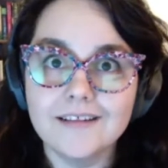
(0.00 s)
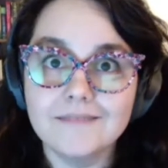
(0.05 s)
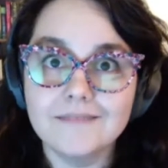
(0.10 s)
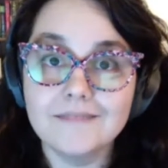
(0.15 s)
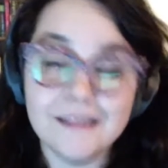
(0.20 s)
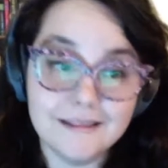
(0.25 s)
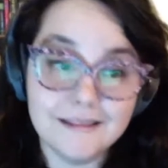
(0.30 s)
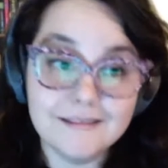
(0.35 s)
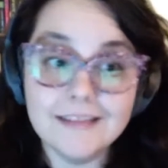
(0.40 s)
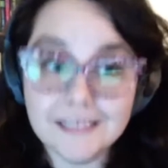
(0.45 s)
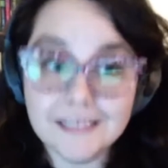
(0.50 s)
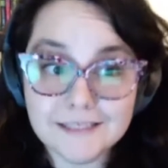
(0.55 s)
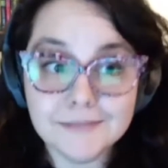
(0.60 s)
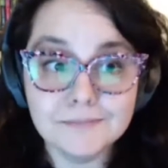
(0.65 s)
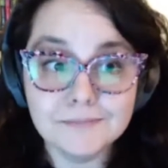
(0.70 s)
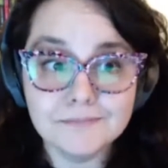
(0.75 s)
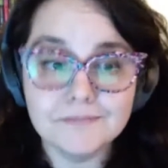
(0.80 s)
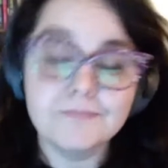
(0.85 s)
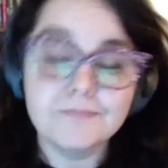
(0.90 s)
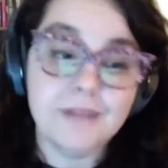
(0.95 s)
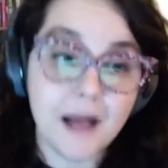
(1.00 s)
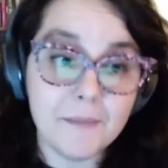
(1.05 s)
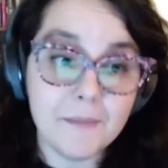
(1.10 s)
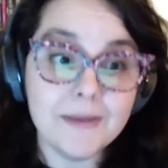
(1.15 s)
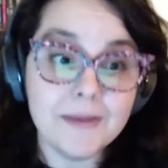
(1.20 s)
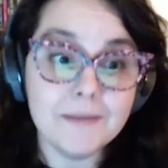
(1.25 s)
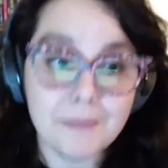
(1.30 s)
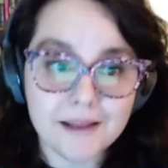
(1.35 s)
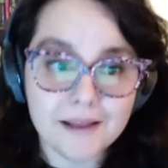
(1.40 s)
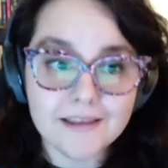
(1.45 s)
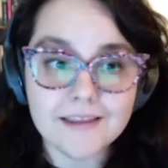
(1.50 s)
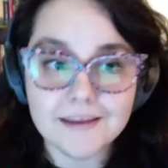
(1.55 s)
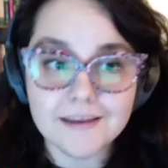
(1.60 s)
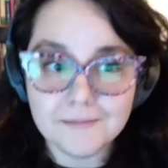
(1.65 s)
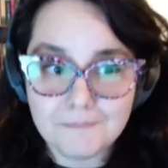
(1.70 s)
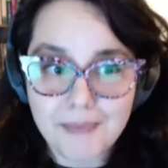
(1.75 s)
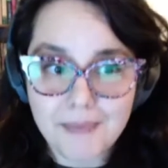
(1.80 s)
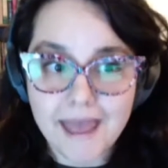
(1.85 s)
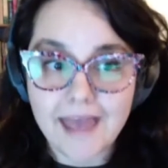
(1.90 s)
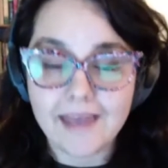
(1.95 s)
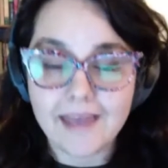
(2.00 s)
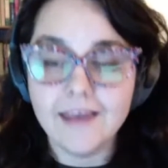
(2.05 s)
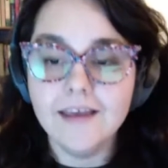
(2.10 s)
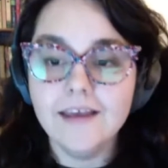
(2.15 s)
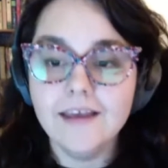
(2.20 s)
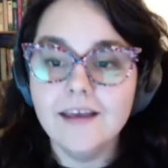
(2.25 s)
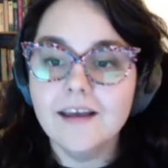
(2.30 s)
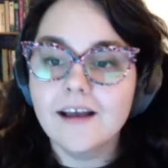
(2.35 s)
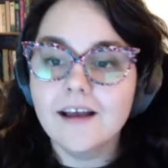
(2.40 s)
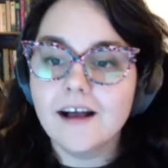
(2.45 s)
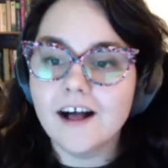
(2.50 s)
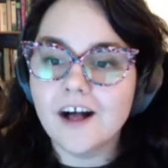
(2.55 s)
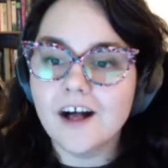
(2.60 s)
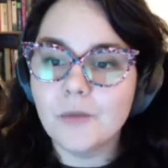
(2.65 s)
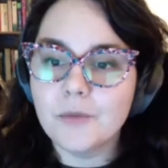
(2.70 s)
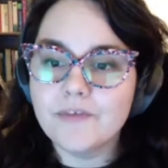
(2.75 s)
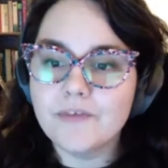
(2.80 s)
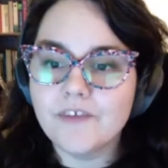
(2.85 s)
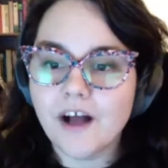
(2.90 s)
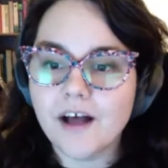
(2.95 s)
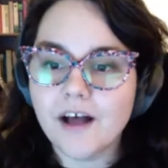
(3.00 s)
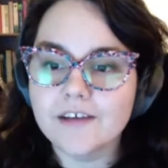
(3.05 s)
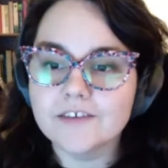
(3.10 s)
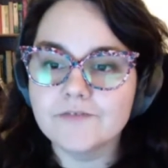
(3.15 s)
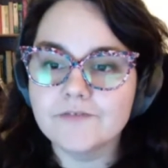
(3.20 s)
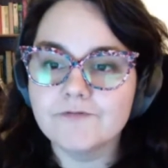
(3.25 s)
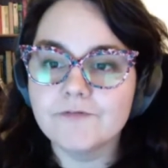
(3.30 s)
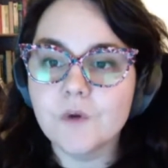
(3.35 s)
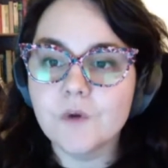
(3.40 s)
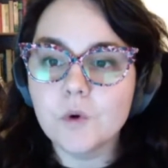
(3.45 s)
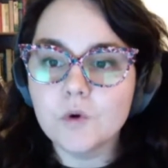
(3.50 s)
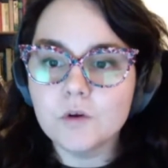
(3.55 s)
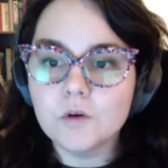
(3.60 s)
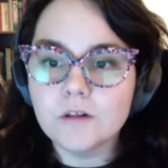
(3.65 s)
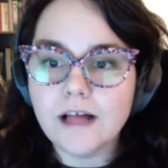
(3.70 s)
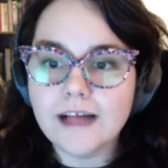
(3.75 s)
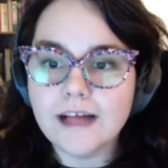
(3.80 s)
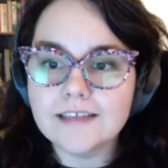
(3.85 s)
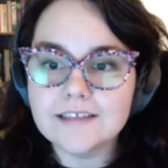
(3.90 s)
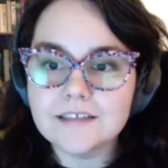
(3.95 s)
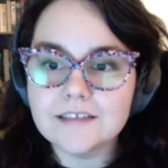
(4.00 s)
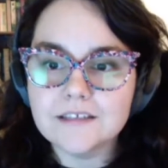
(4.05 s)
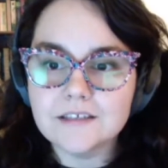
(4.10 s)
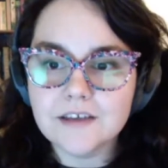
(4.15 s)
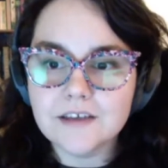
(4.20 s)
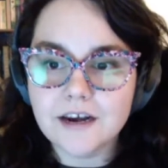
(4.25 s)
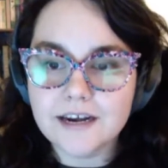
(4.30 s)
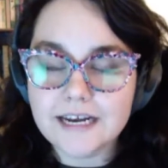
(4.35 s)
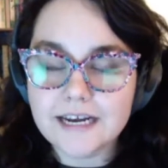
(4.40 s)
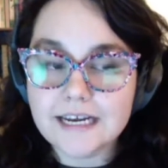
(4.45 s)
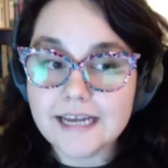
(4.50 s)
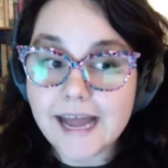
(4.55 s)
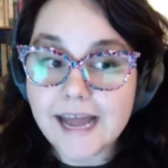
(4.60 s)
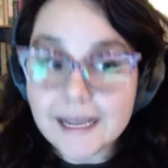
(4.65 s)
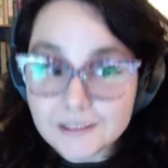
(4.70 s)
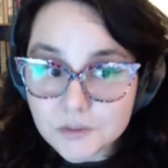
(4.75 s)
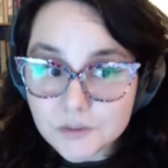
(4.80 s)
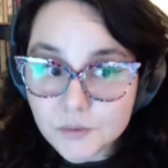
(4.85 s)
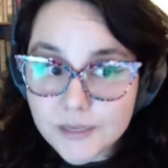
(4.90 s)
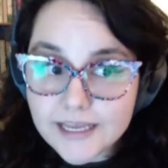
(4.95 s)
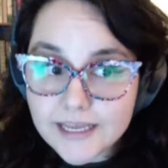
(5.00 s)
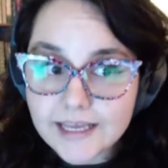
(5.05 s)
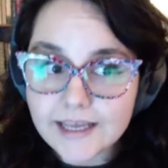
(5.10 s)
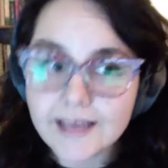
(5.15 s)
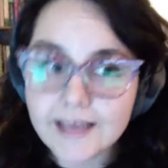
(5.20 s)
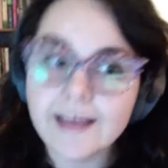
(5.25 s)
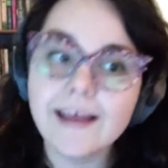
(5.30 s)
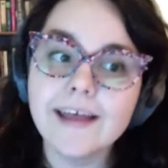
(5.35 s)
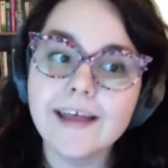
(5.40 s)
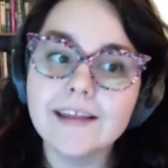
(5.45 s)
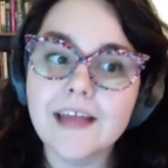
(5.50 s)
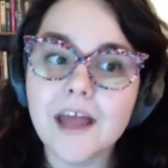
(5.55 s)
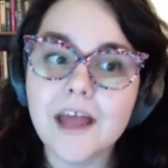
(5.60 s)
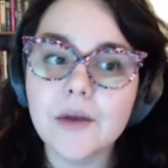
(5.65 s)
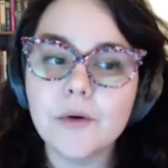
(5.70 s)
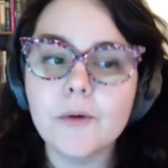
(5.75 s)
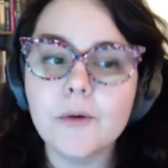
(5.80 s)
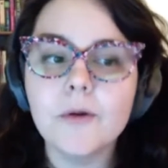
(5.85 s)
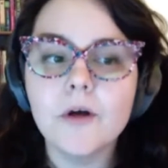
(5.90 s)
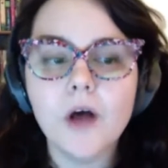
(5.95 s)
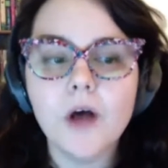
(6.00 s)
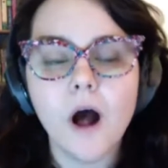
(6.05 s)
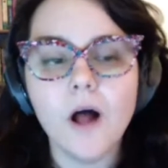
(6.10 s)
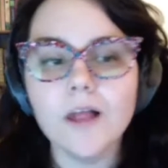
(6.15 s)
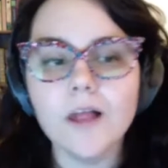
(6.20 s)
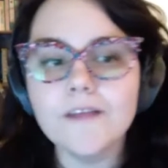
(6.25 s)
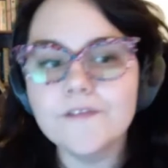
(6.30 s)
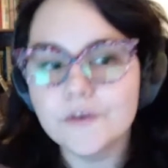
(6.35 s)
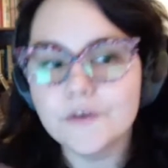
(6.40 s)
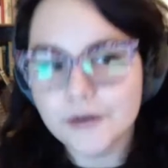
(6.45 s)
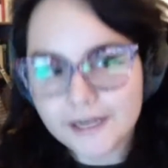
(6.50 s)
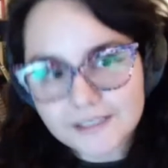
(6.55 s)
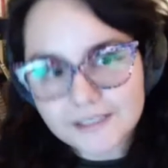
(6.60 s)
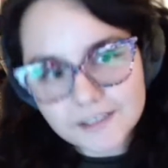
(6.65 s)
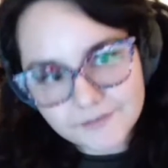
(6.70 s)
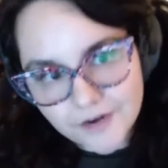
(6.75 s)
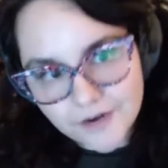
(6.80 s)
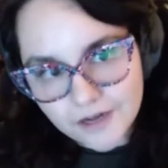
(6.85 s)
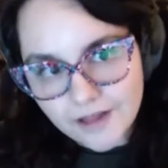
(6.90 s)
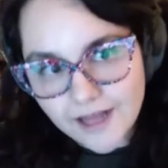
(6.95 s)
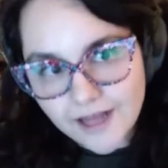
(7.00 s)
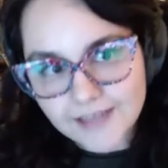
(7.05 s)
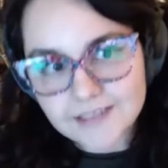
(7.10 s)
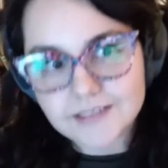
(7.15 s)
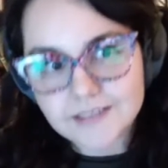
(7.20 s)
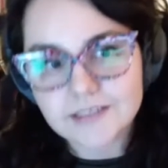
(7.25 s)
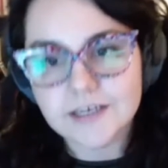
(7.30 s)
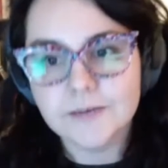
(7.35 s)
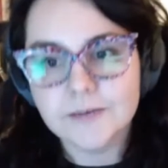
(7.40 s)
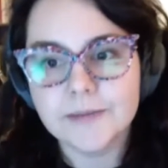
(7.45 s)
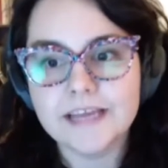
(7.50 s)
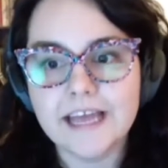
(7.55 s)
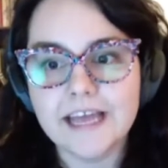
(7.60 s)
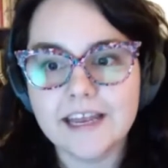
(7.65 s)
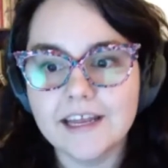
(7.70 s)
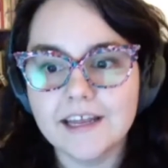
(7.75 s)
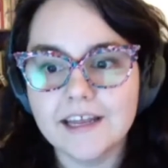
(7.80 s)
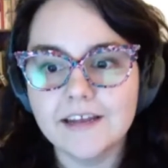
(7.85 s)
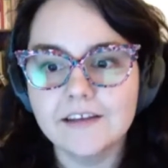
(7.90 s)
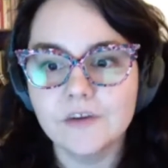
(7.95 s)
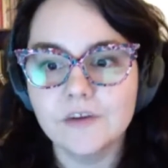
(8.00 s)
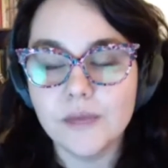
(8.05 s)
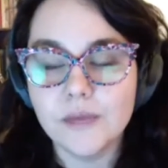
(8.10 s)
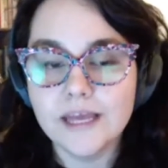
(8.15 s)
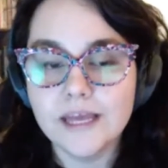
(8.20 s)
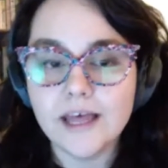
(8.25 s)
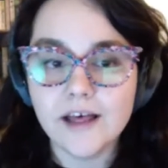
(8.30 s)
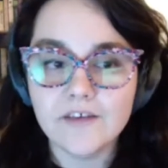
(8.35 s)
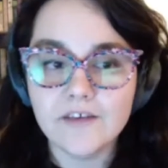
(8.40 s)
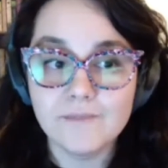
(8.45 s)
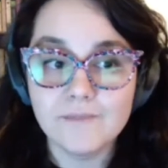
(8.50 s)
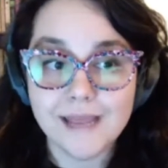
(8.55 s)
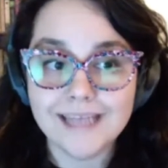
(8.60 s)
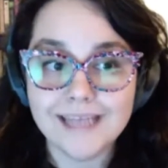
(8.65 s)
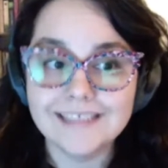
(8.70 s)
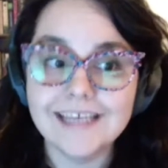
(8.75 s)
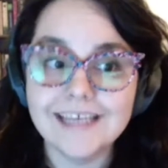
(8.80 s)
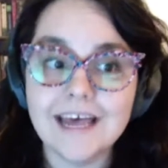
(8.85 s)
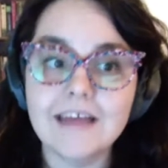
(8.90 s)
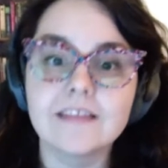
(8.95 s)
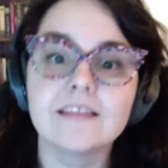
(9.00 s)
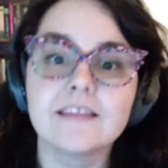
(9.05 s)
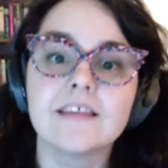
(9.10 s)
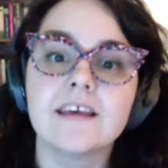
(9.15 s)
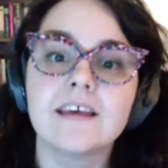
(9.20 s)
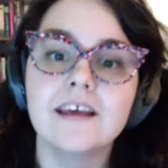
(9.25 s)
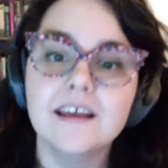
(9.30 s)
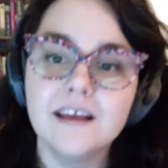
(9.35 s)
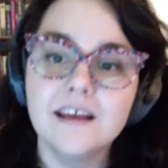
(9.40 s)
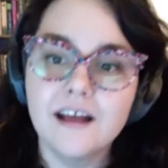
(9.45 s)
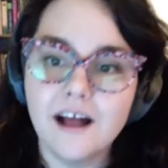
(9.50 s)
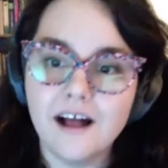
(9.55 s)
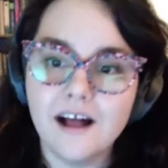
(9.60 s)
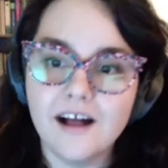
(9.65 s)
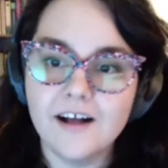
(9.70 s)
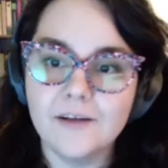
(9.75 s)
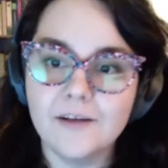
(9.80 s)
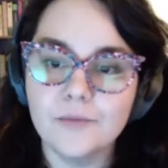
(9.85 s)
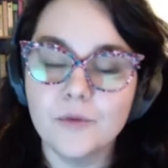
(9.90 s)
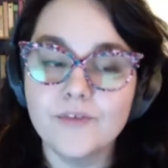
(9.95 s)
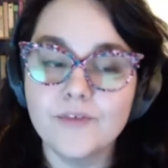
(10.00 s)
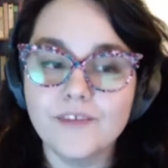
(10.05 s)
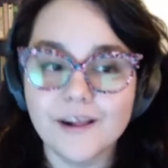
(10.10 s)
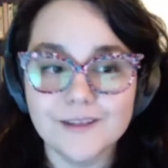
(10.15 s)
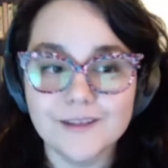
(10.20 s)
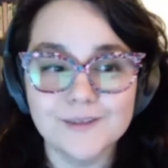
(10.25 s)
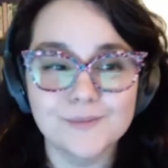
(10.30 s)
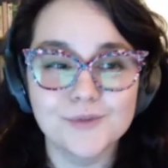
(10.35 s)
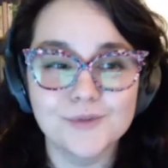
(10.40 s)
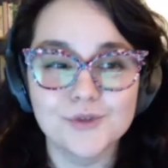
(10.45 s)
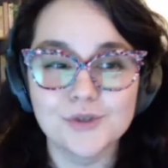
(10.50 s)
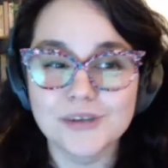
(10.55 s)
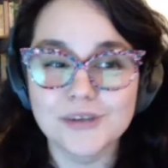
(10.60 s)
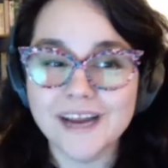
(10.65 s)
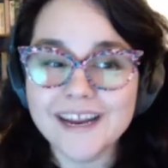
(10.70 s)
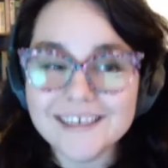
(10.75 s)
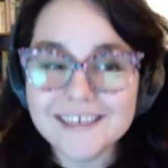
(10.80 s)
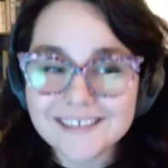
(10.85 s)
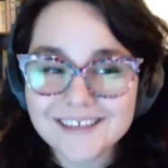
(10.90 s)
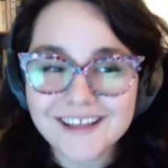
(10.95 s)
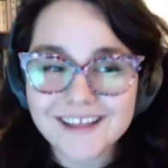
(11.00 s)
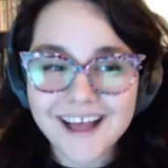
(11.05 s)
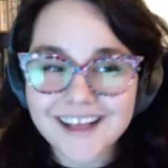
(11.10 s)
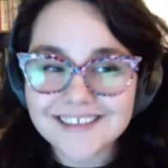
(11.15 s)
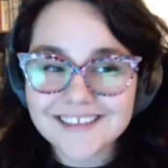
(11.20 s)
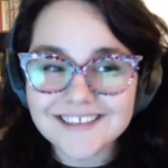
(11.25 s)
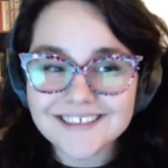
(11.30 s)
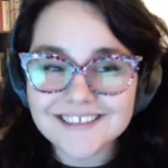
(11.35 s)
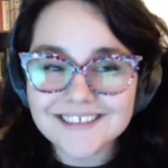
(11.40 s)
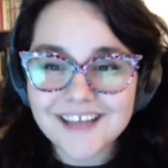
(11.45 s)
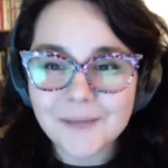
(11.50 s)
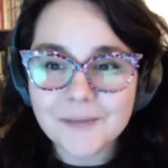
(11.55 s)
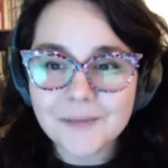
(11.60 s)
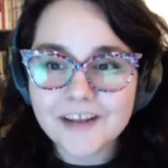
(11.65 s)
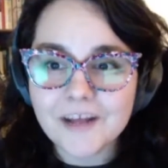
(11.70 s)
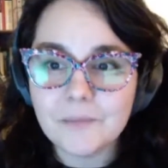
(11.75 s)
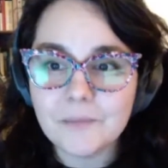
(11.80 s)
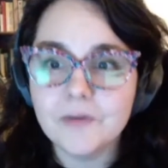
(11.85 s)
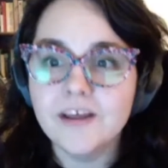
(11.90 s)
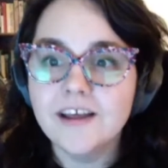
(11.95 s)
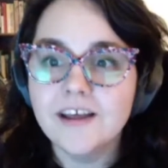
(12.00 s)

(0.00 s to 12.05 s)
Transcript: this coming month in May. We've got vocal classes starting next week, and then all of the rest of our classes are beginning the week of May 10th. We've got some great classes coming up.